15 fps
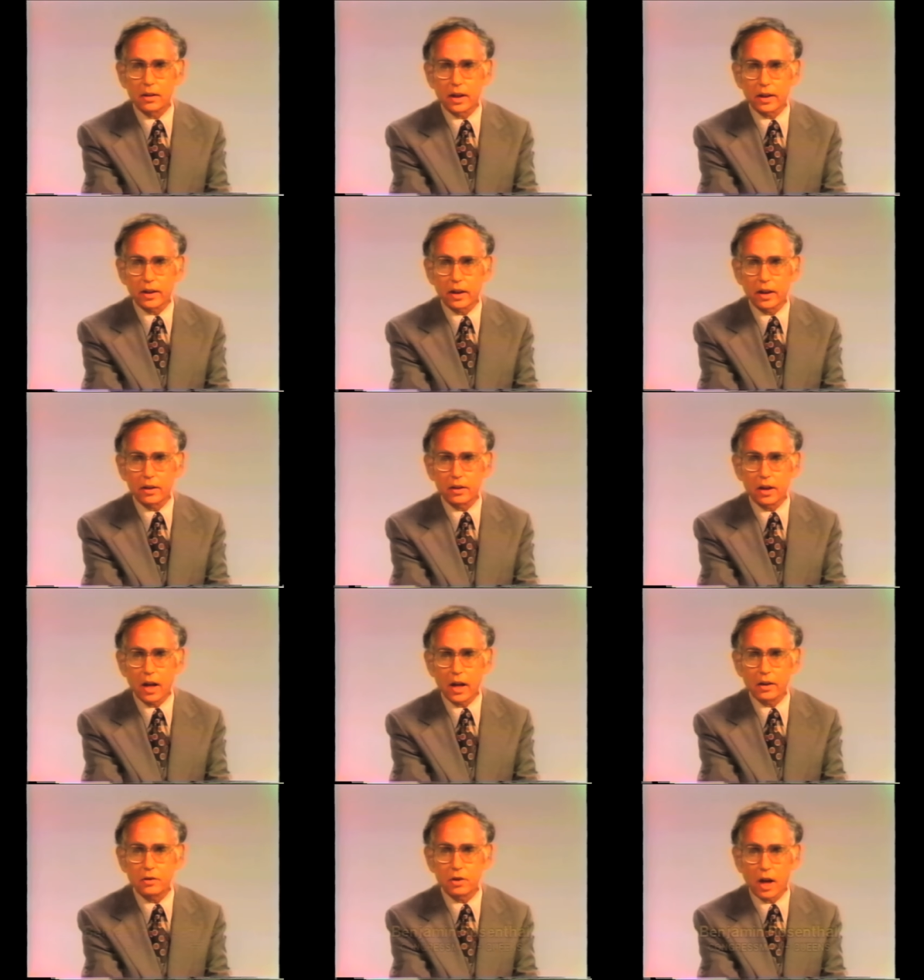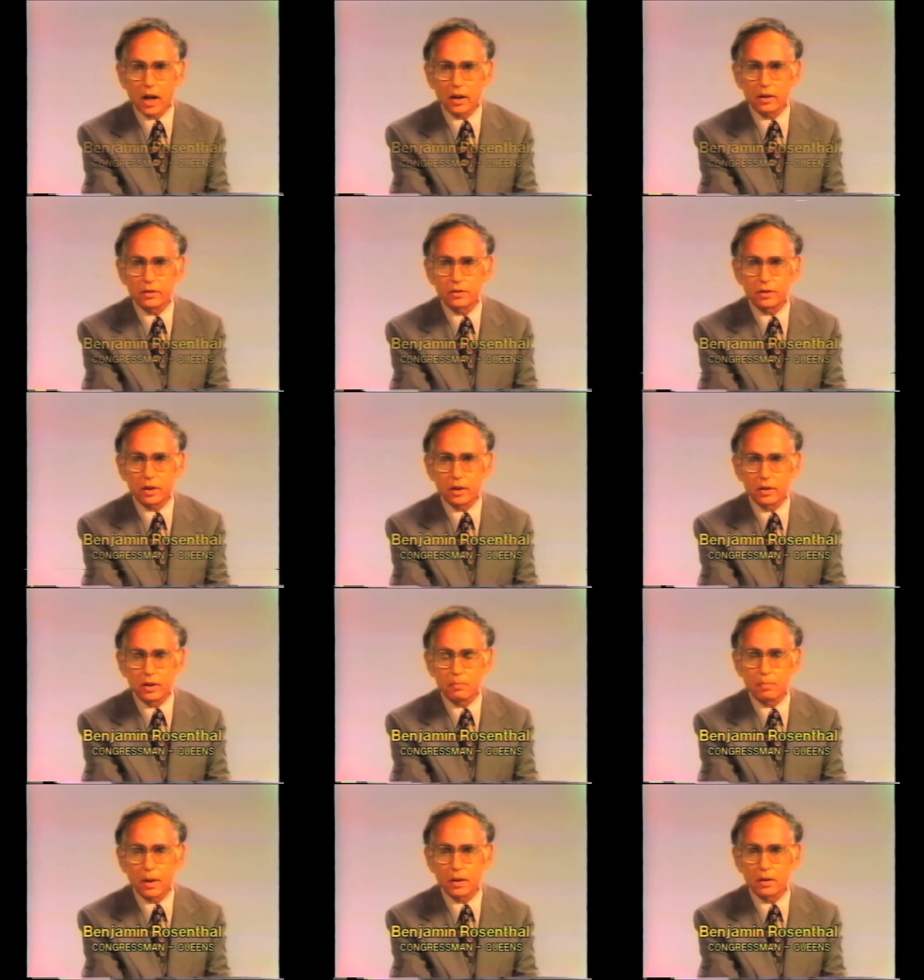like Ed Koch, honest,
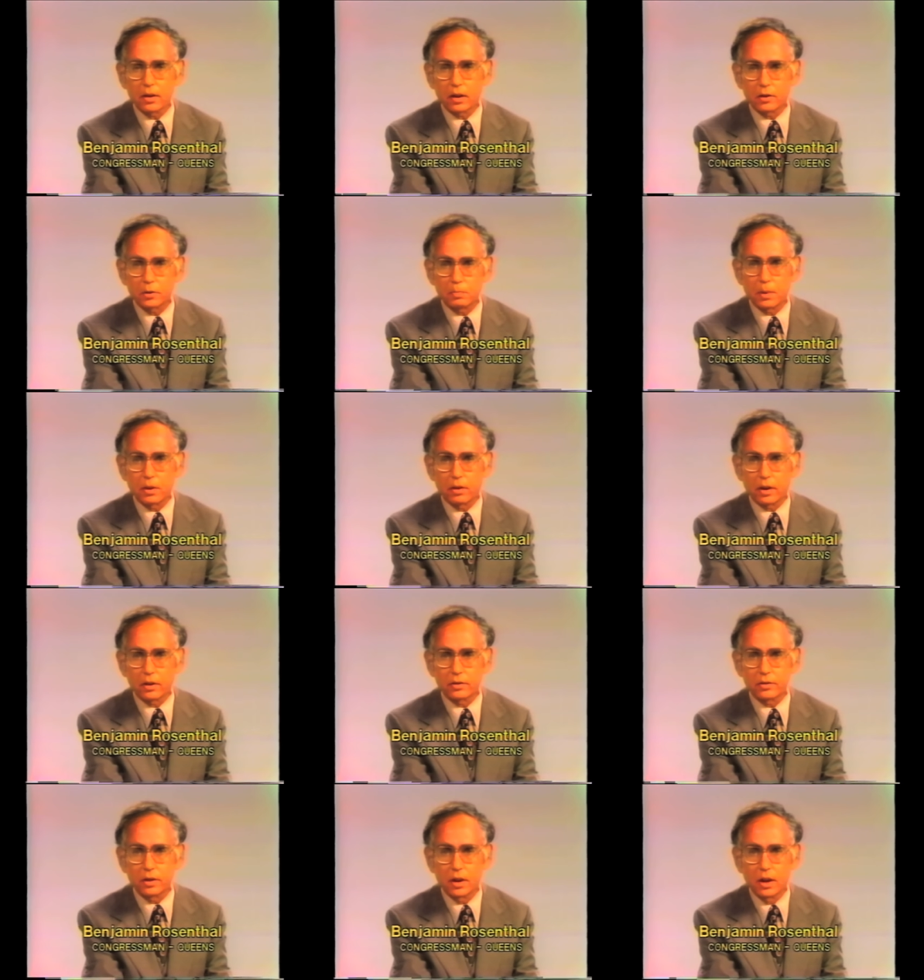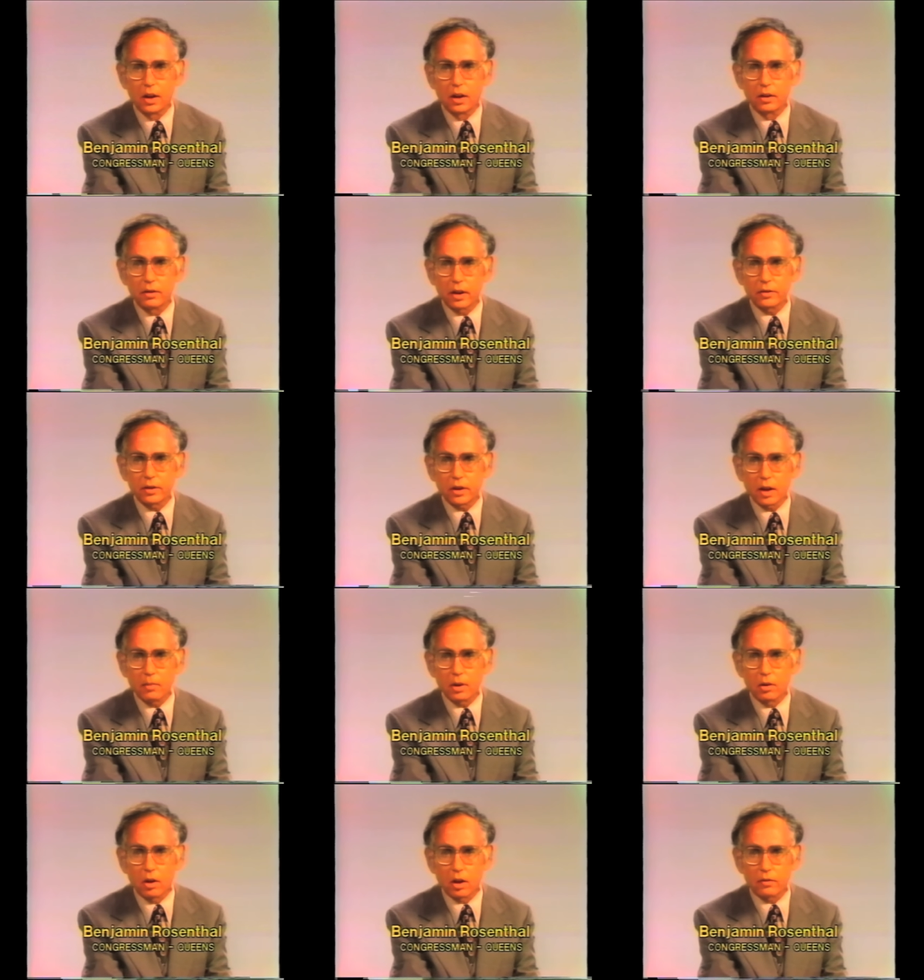independent, experienced, doesn't come
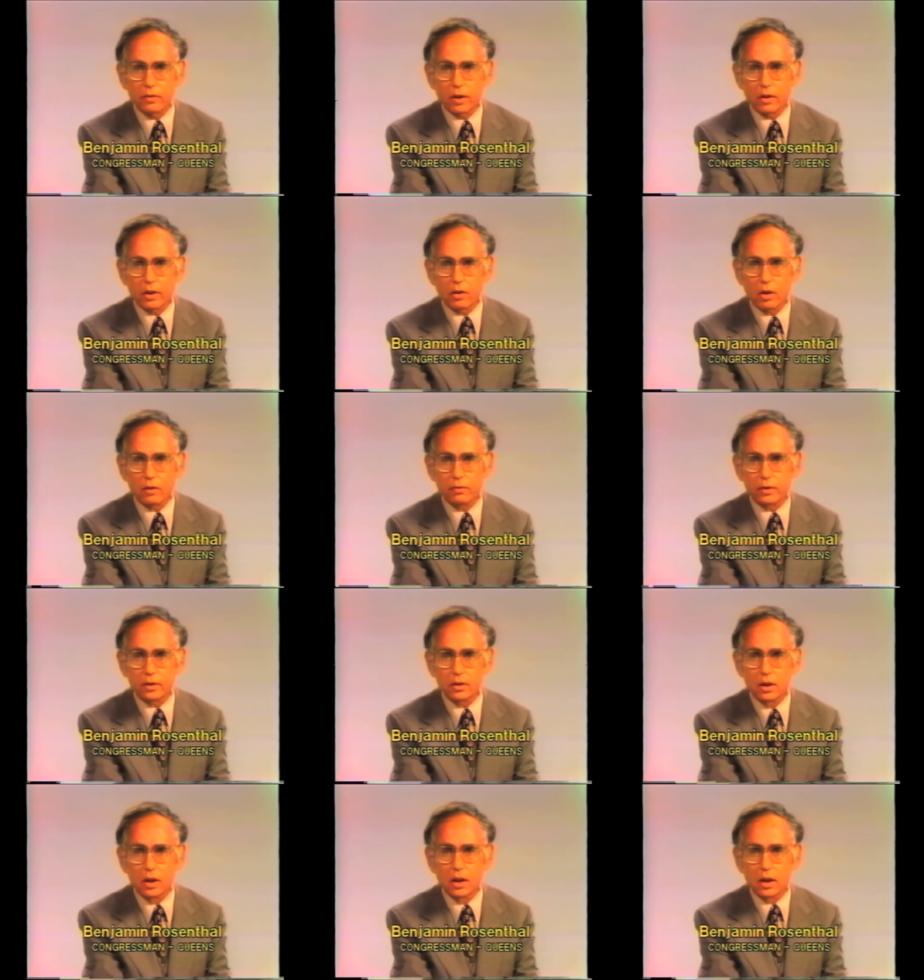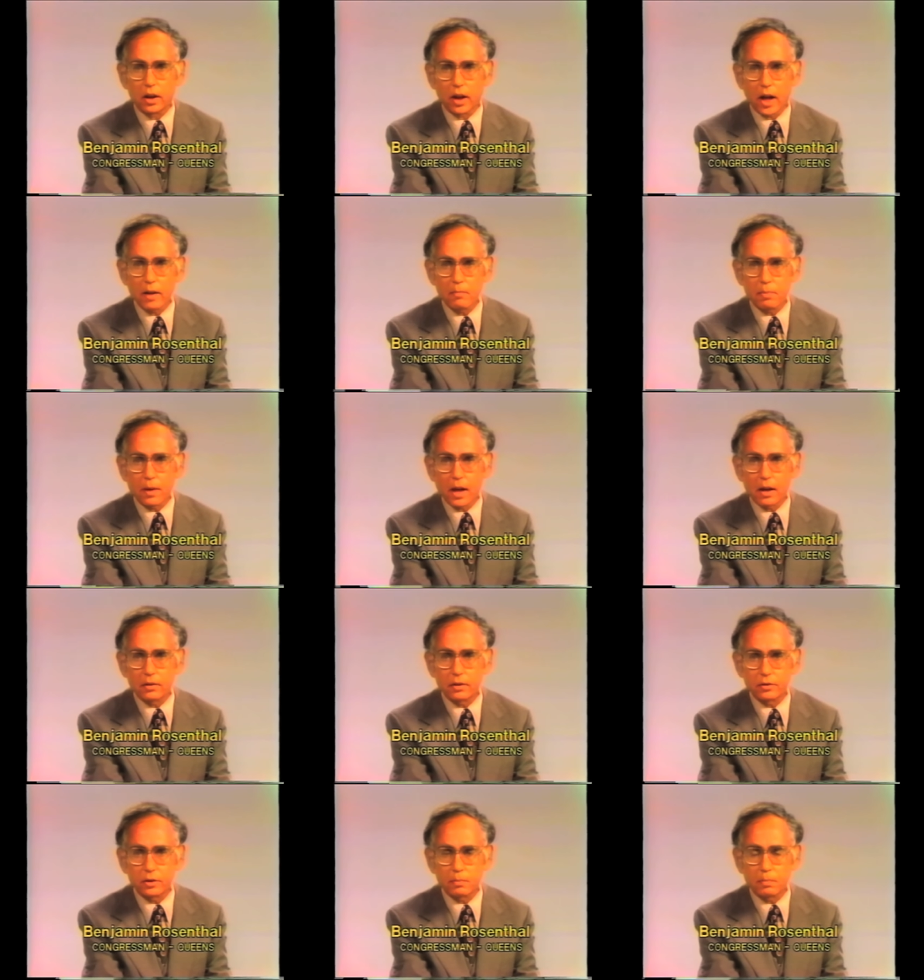along very often, and I'm proud
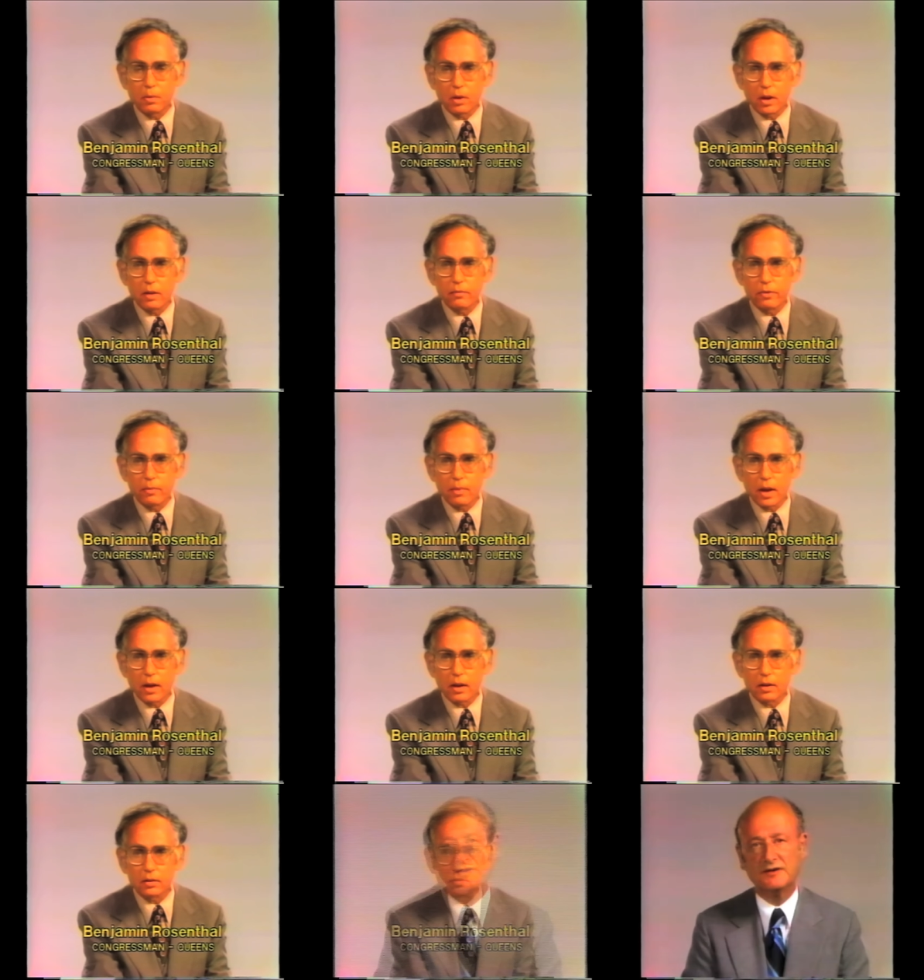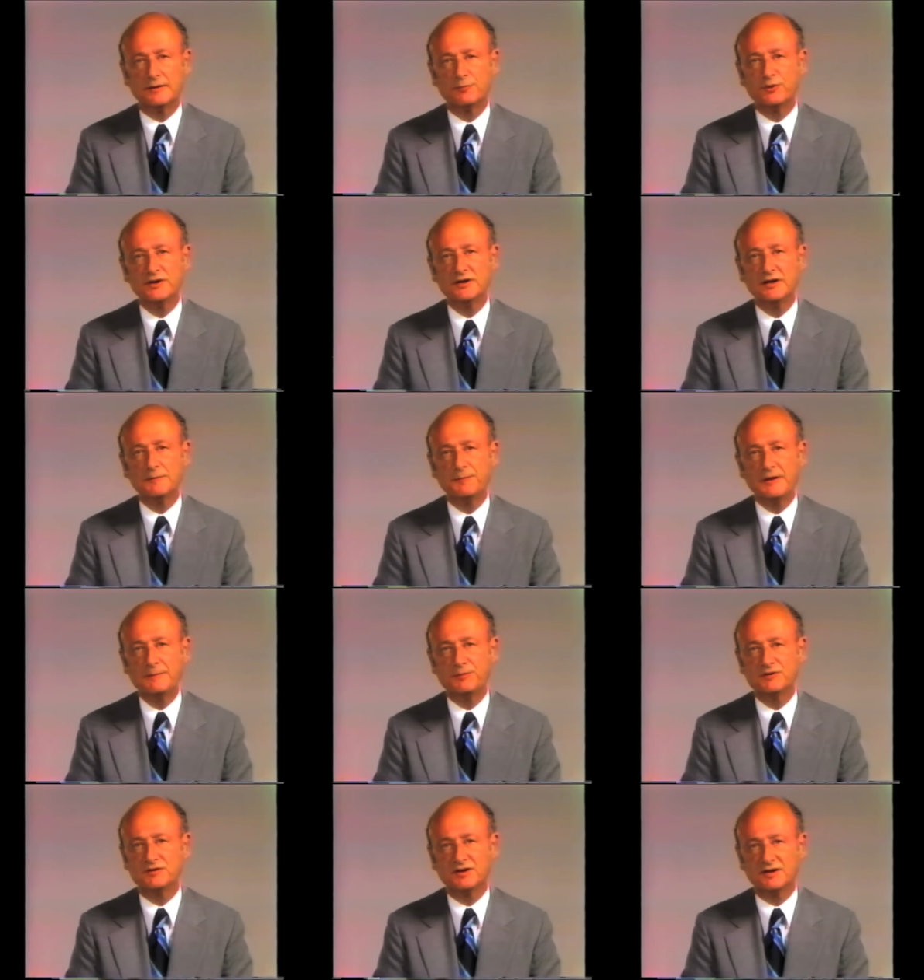to support him for mayor bringing
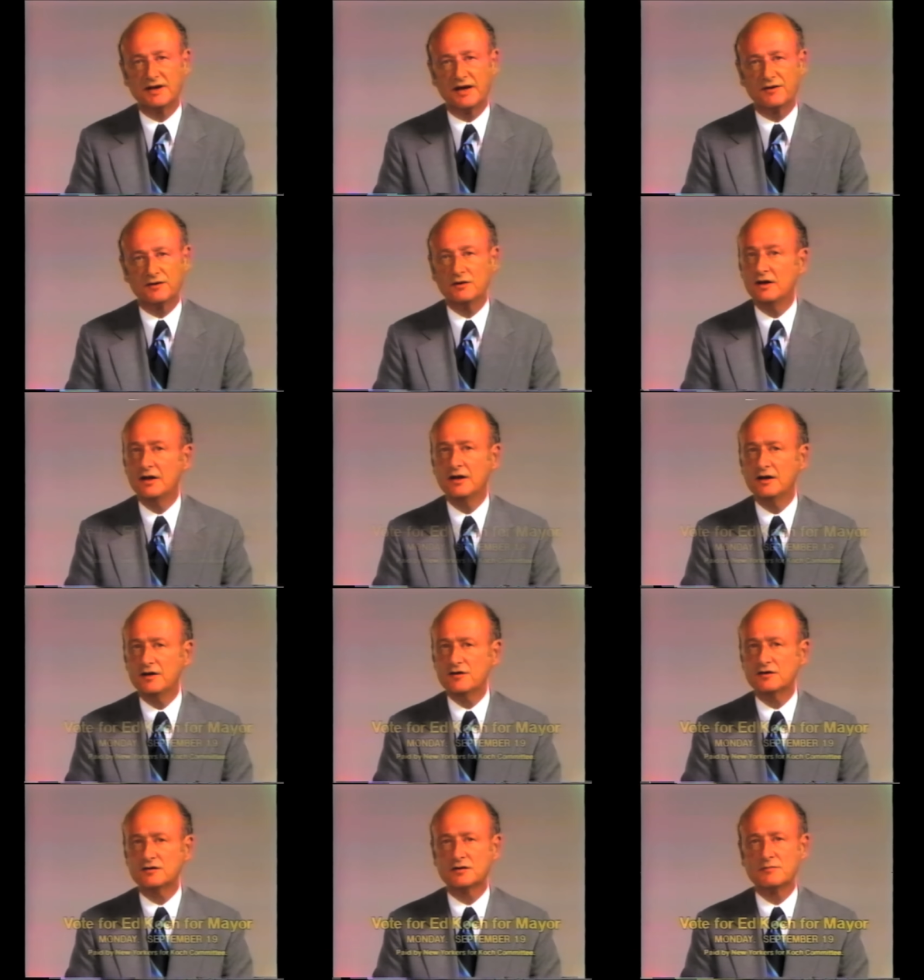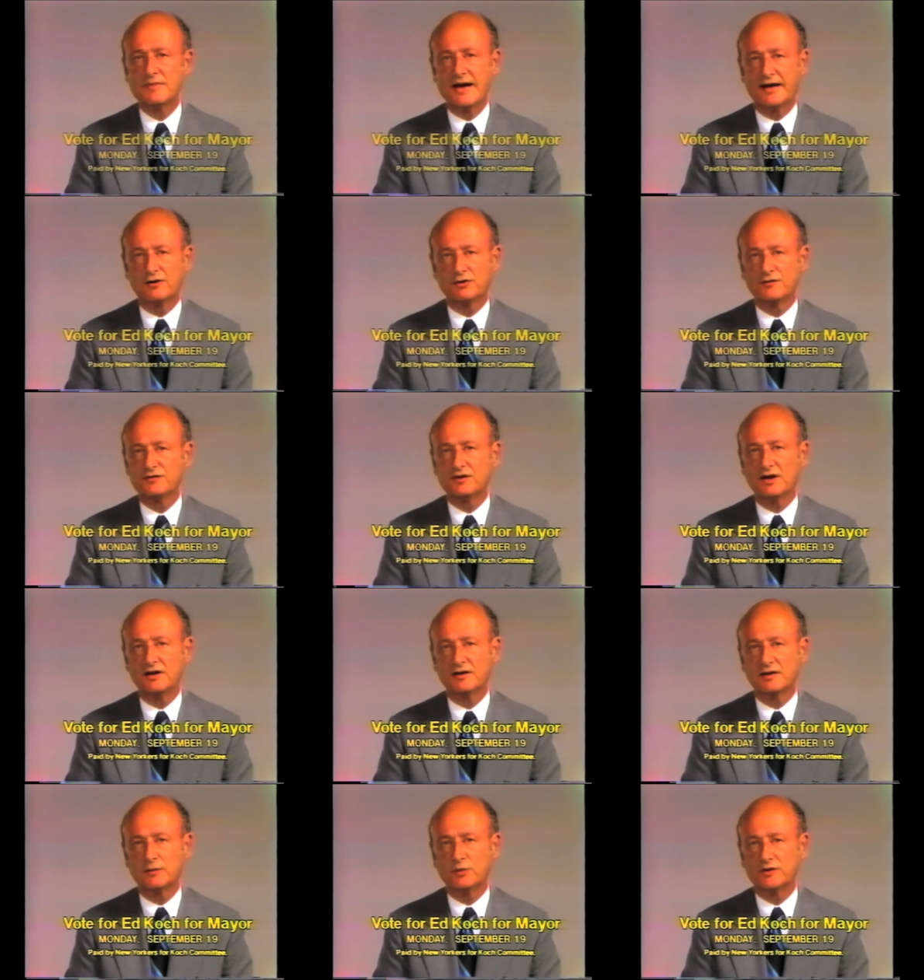people together isn't a matter of
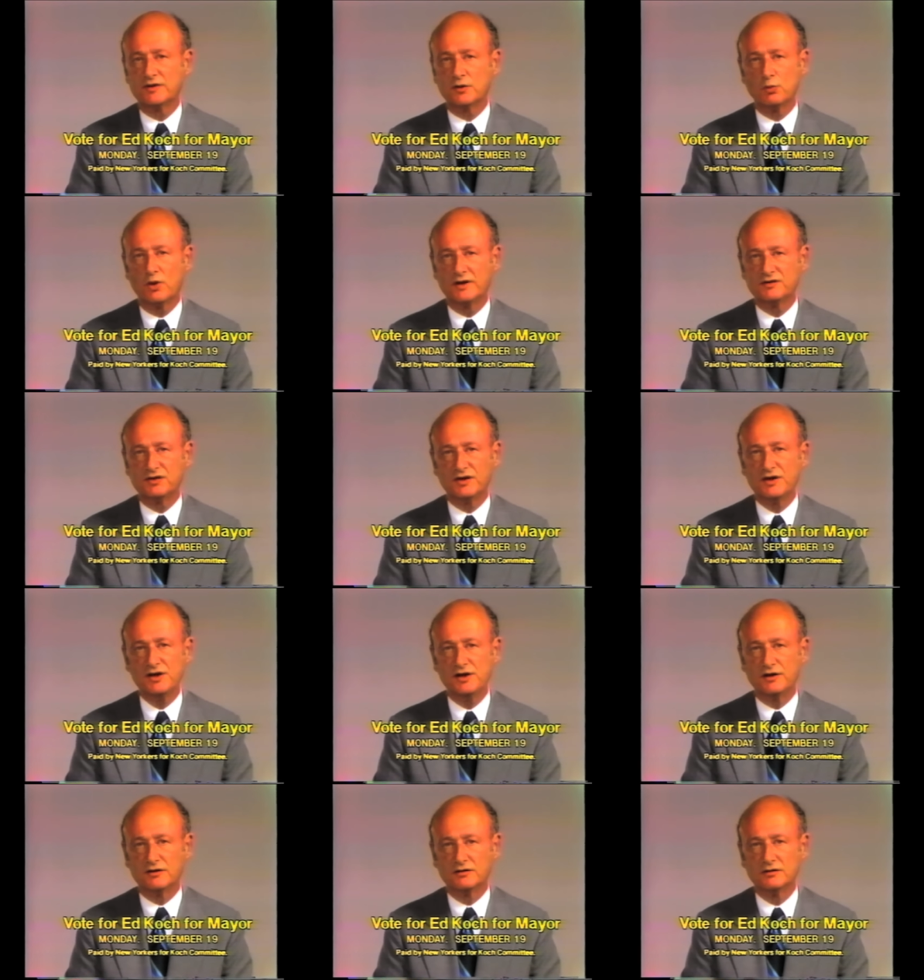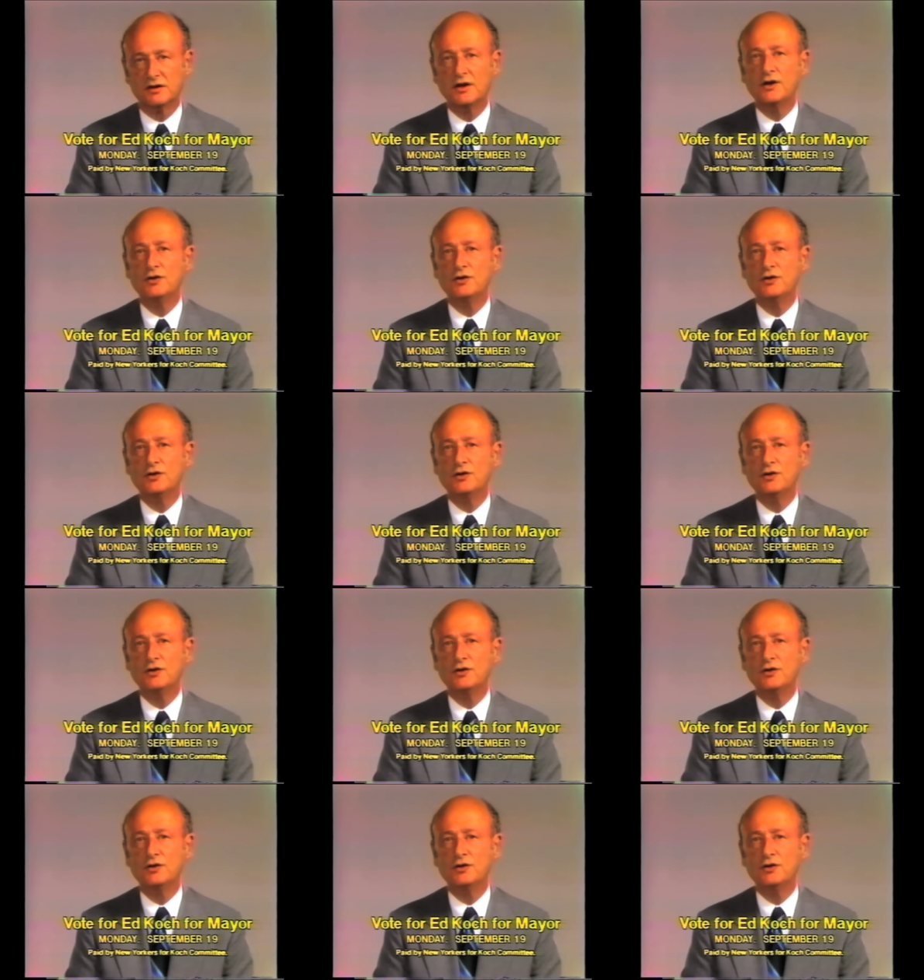telling them what they want to hear.